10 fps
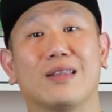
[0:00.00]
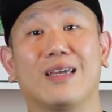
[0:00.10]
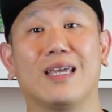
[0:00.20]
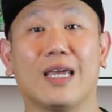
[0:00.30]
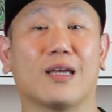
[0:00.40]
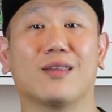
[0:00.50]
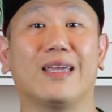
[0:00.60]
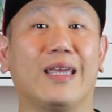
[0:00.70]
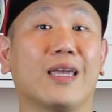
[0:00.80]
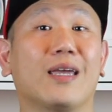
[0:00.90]
the ink.
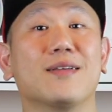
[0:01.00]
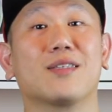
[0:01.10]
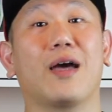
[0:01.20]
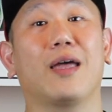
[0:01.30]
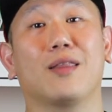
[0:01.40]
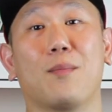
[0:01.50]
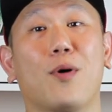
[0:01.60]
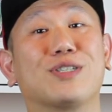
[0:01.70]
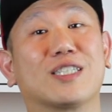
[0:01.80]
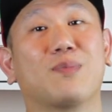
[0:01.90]
The ink is the
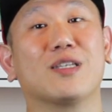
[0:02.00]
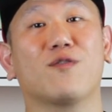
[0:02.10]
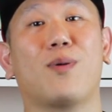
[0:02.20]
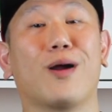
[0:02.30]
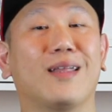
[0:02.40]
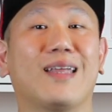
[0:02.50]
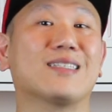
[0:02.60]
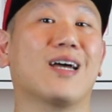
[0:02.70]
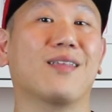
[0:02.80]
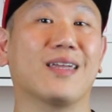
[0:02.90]
most expensive part, and
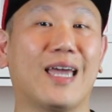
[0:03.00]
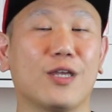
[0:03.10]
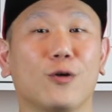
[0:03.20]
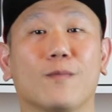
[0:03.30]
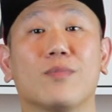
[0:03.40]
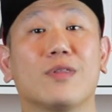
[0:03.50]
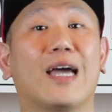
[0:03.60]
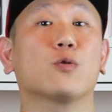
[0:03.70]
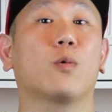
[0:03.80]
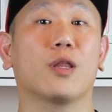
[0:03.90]
that's how they get you.
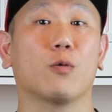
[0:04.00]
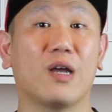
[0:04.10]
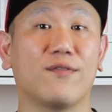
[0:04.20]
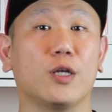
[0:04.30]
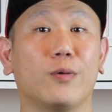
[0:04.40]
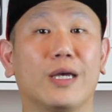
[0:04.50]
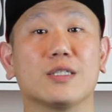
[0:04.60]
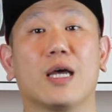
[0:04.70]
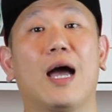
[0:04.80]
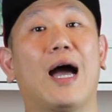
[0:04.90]
That's where the revenue
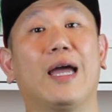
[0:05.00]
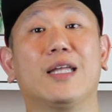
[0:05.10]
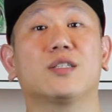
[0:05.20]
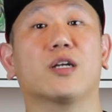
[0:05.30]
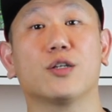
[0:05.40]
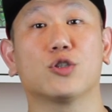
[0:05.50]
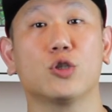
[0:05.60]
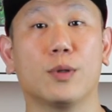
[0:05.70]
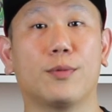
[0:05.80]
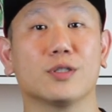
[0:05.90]
is. It's the
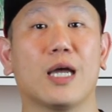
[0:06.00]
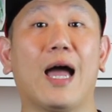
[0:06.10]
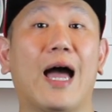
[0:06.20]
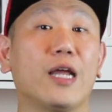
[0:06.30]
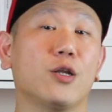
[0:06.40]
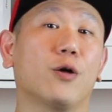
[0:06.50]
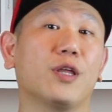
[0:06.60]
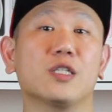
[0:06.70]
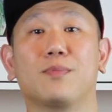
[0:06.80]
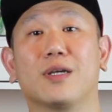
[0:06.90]
consumables. I know
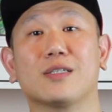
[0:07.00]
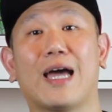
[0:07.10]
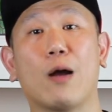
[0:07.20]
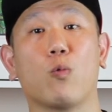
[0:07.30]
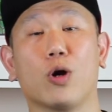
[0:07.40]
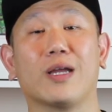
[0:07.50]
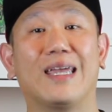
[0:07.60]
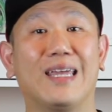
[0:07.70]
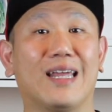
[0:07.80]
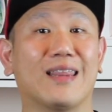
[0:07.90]
this because I work
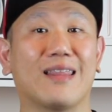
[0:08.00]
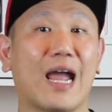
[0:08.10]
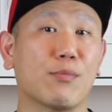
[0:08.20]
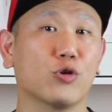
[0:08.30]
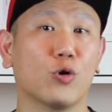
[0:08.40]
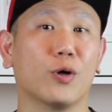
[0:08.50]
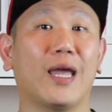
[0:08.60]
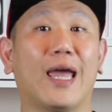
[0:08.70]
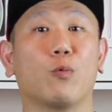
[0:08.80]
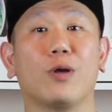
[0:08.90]
in a
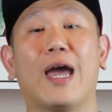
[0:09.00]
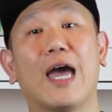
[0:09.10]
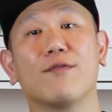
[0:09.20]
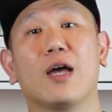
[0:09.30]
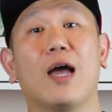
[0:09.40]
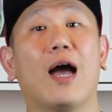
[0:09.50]
laboratory, and we have